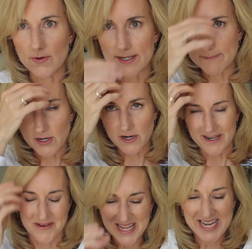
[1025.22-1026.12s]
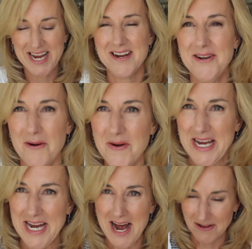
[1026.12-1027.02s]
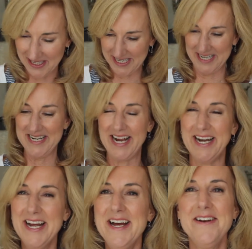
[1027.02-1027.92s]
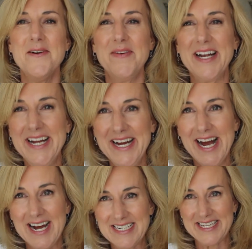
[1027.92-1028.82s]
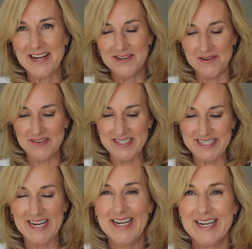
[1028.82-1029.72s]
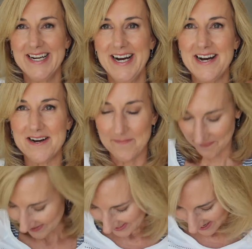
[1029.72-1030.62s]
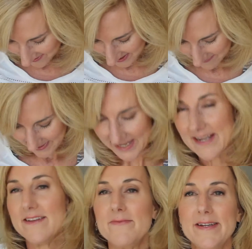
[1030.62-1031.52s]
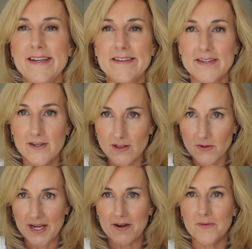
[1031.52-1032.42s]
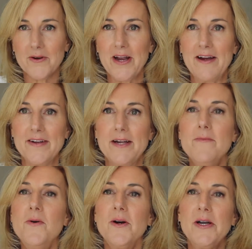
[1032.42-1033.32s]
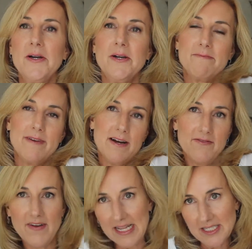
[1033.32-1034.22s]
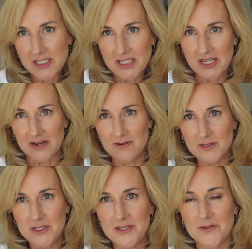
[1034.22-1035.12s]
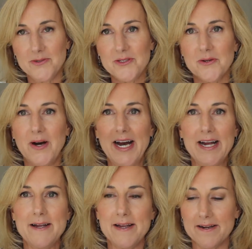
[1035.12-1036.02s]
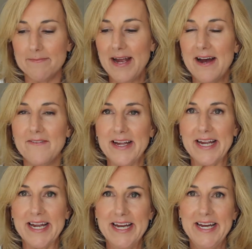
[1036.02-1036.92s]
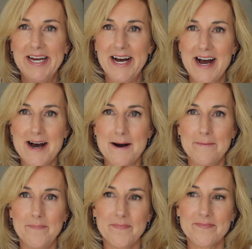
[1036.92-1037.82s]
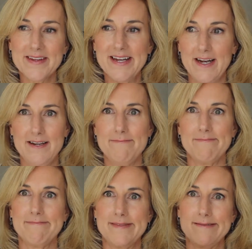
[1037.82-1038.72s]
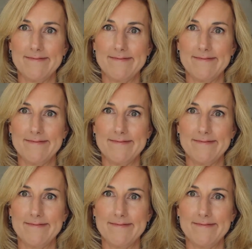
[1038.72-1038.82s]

always partying, going out late at night. No, but actually I do have to say, now that my husband is a lawyer, we're having more events to go to. So I am having, I'm